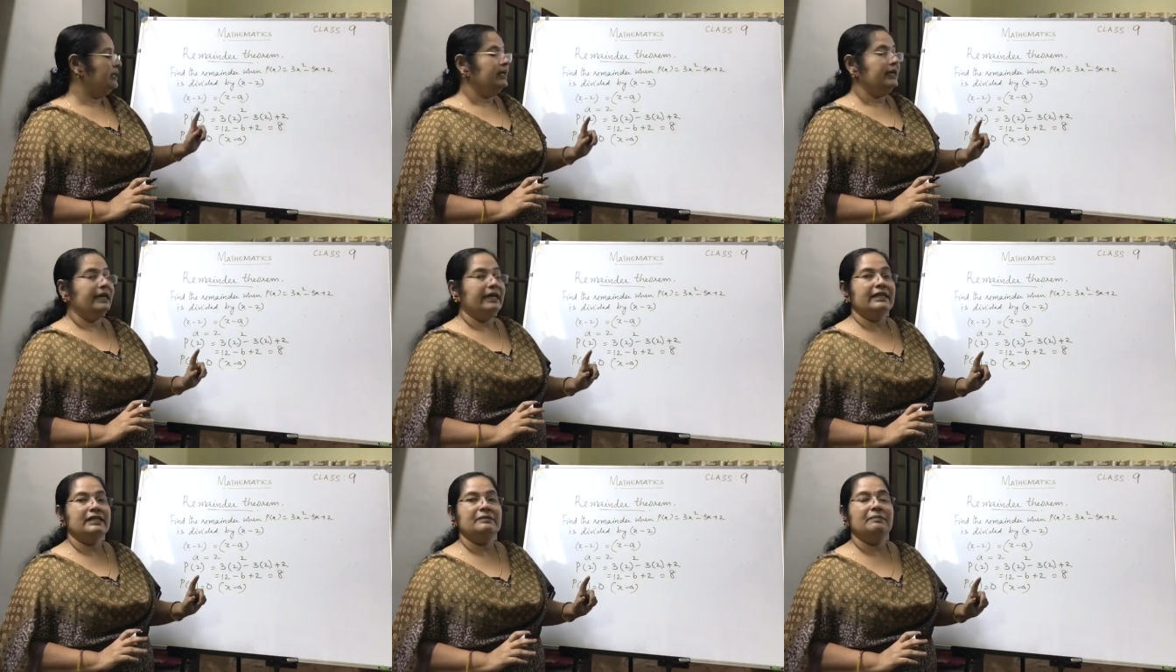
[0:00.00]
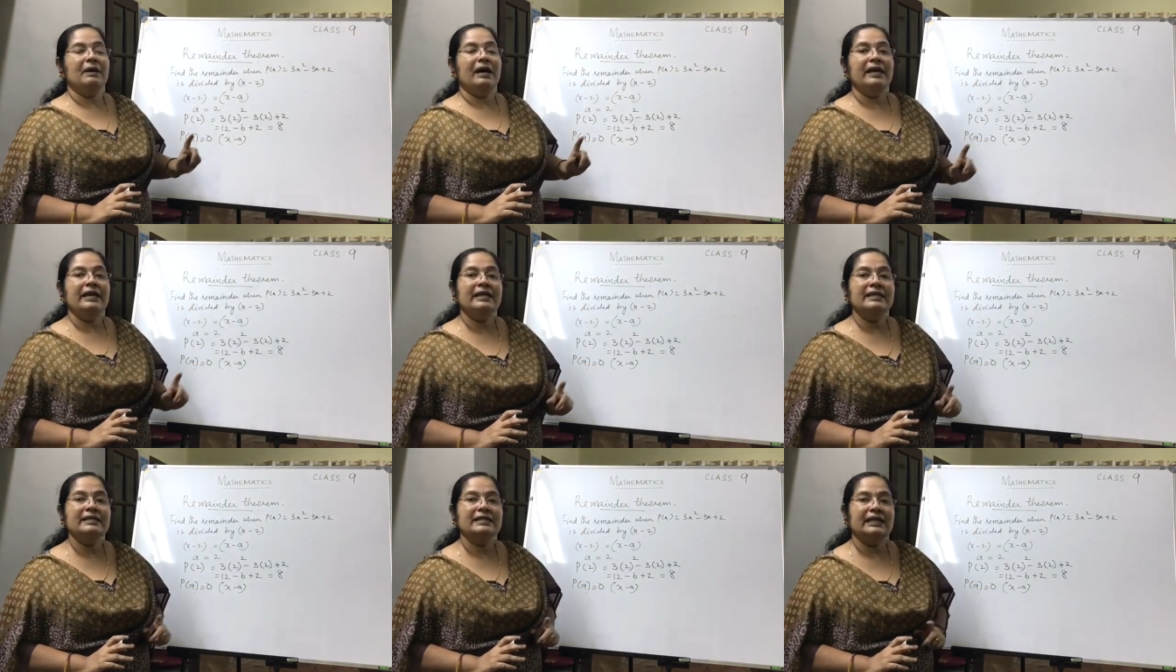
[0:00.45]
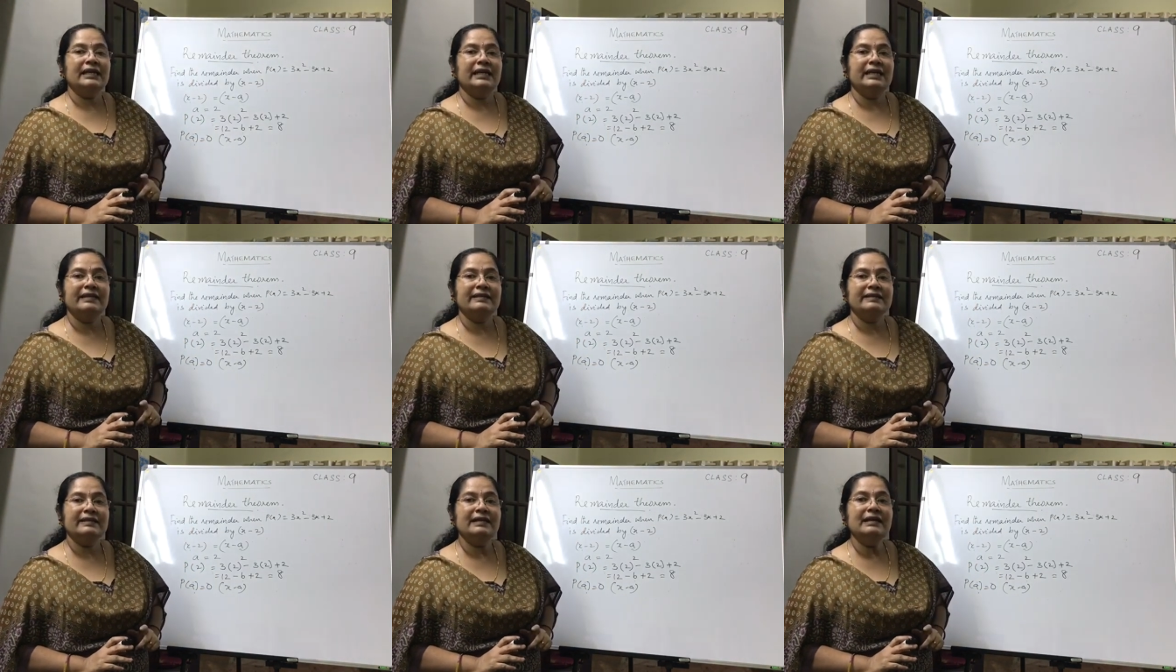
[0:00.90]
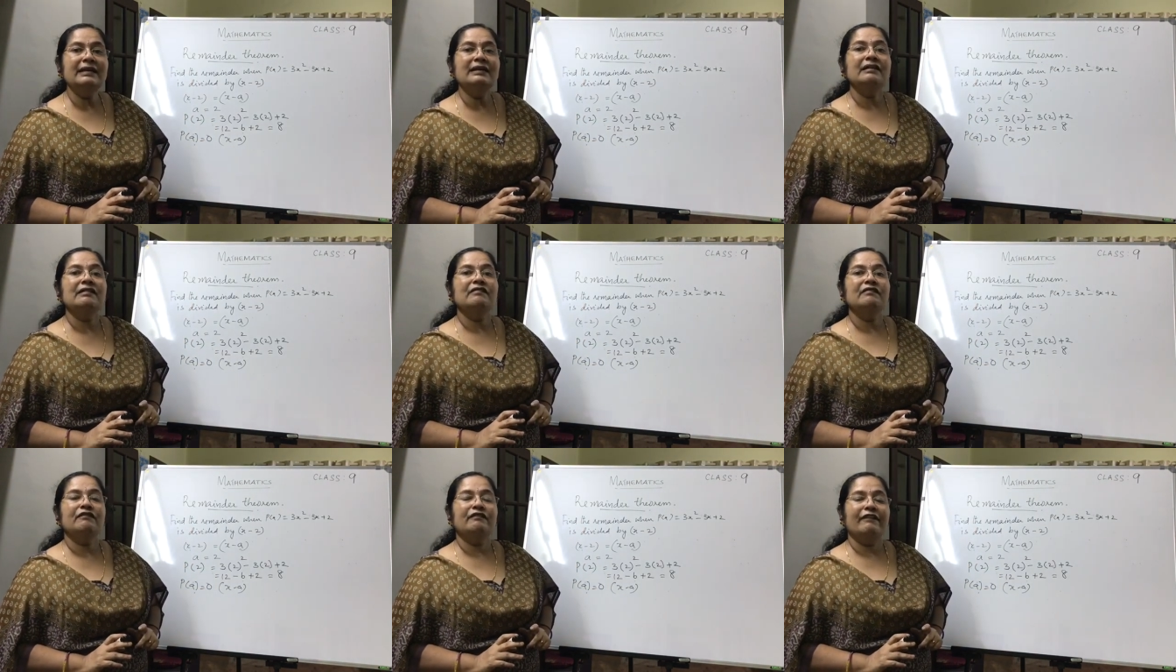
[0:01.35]
x minus a is a
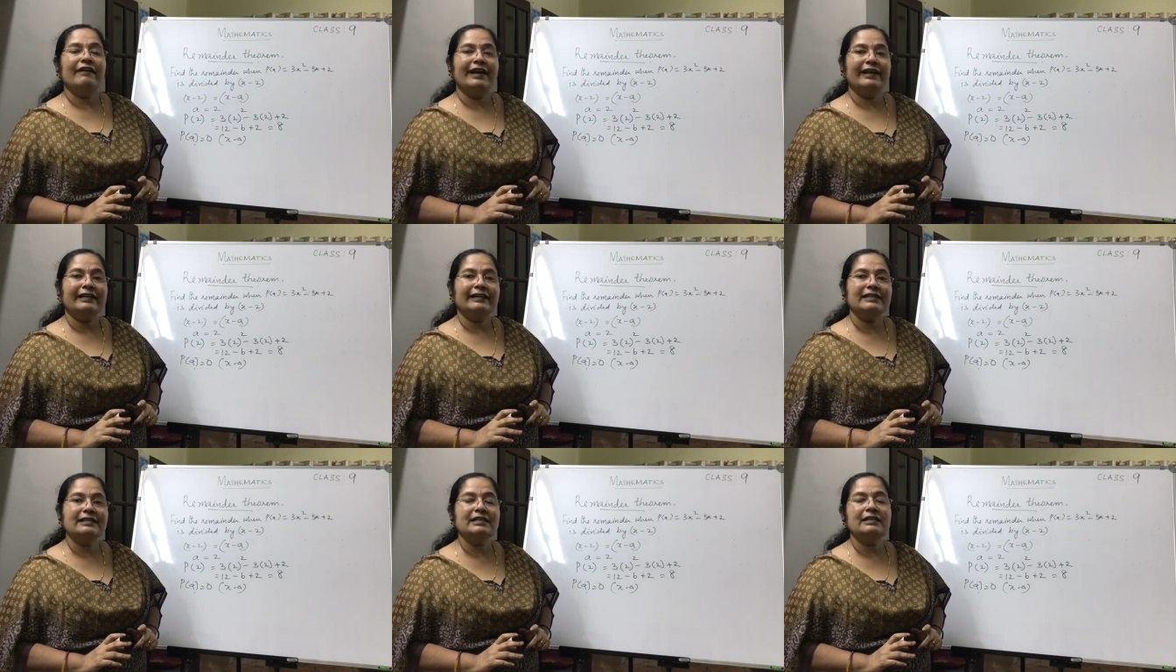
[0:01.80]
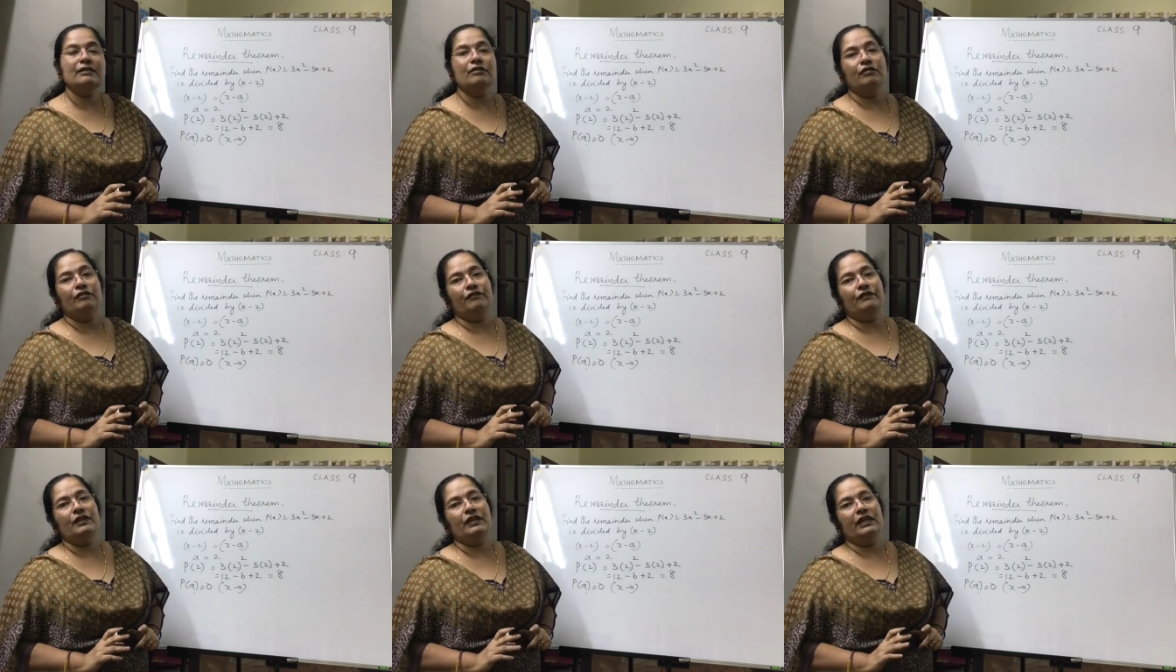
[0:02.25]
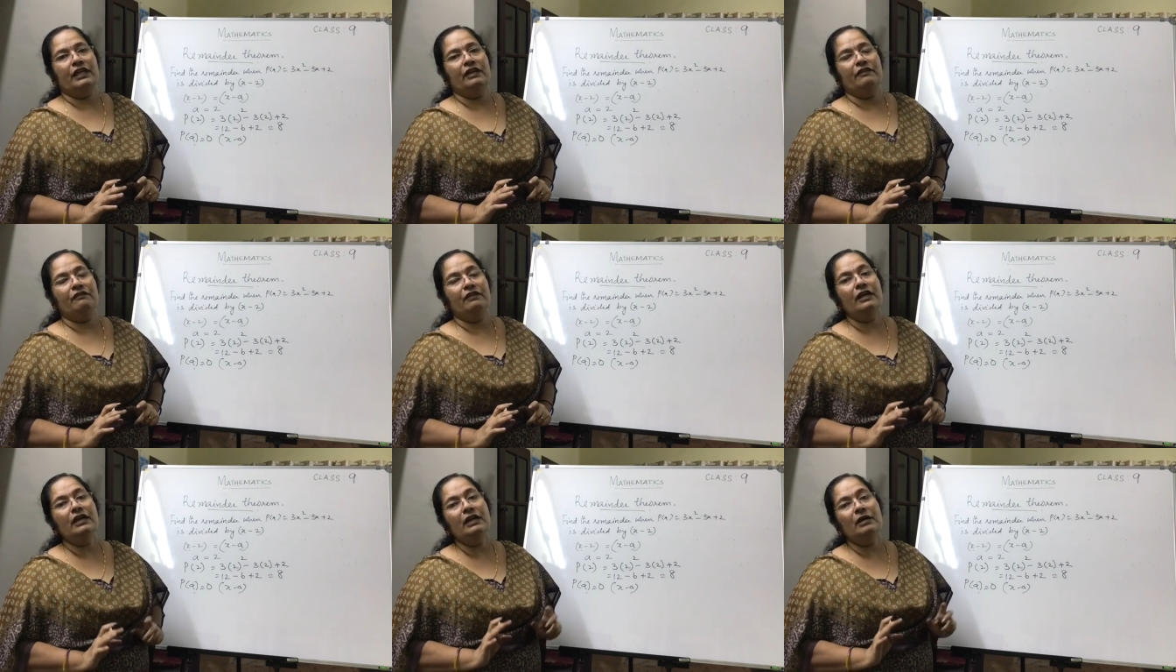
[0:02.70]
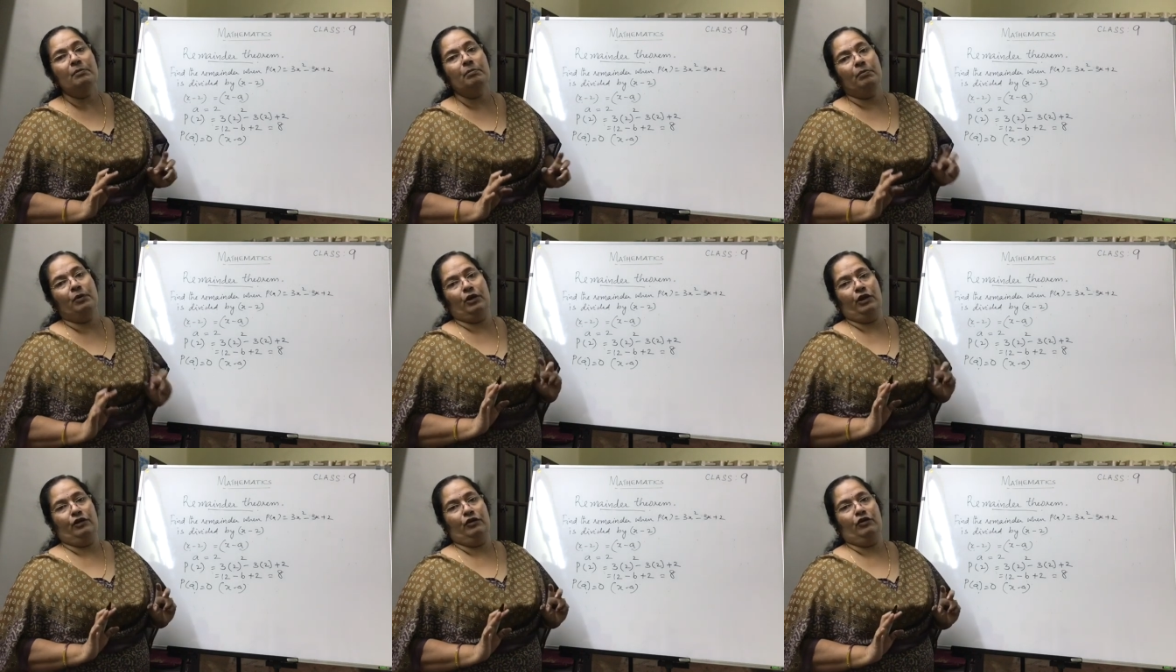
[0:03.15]
factor of the given
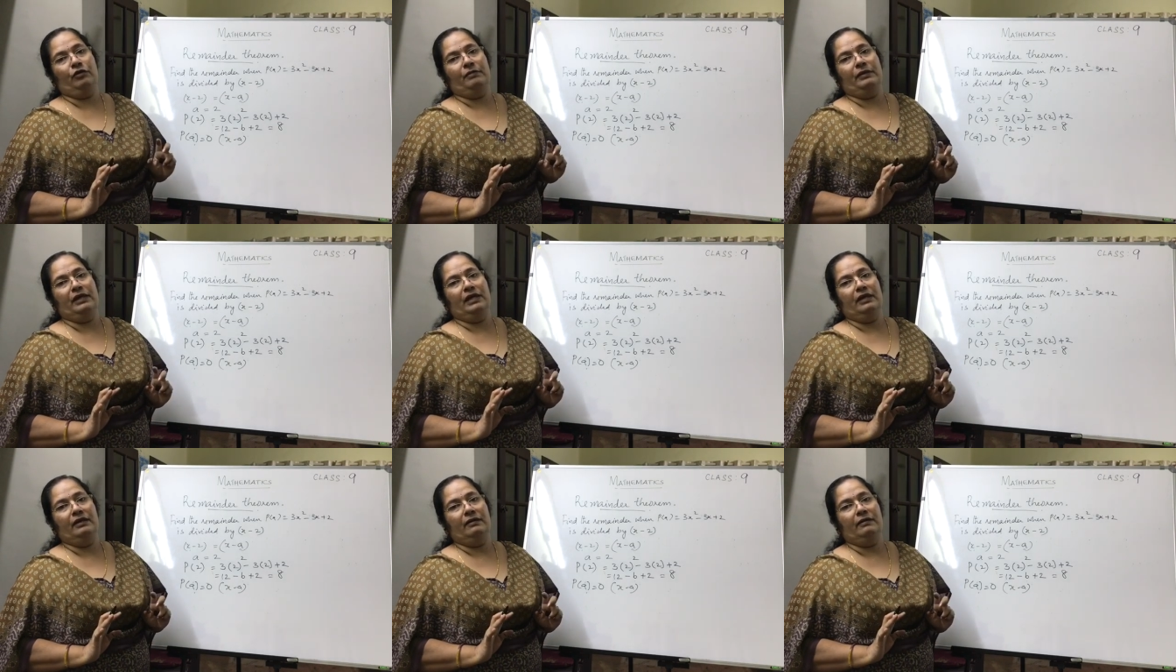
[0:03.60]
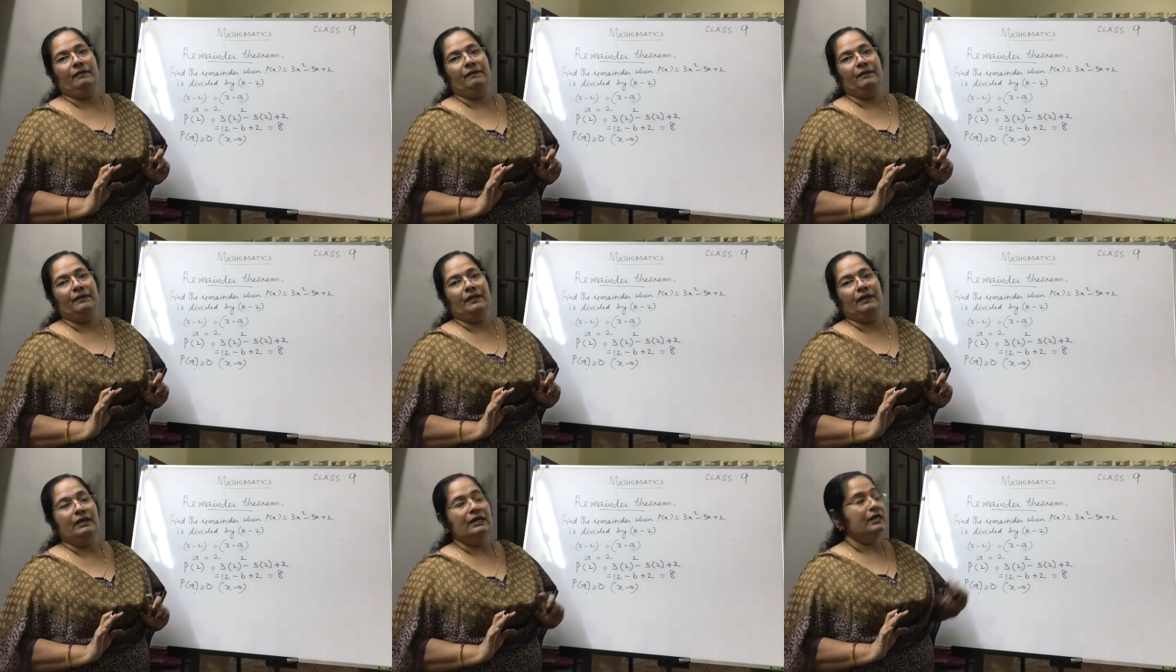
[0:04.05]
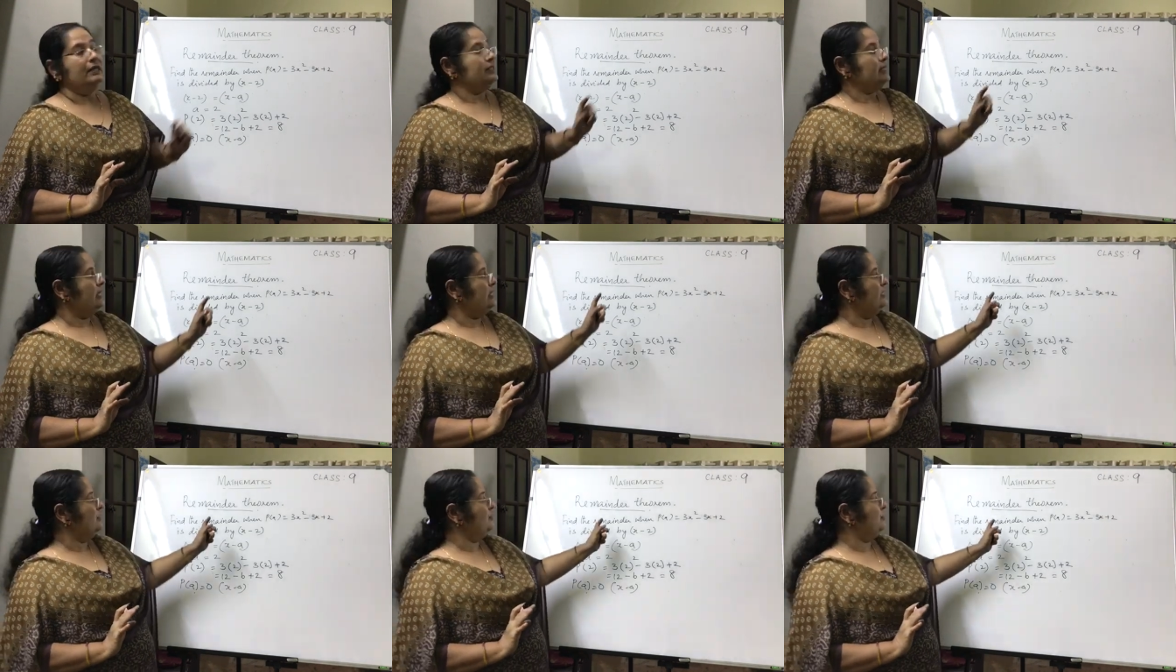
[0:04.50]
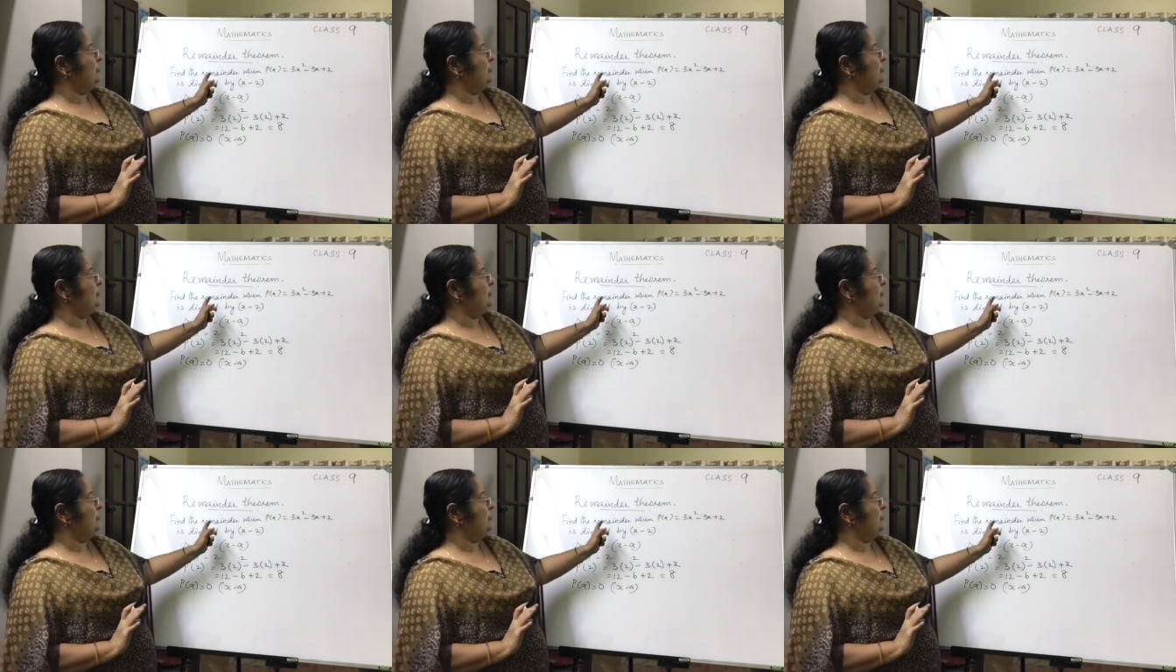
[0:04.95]
polynomial. So understood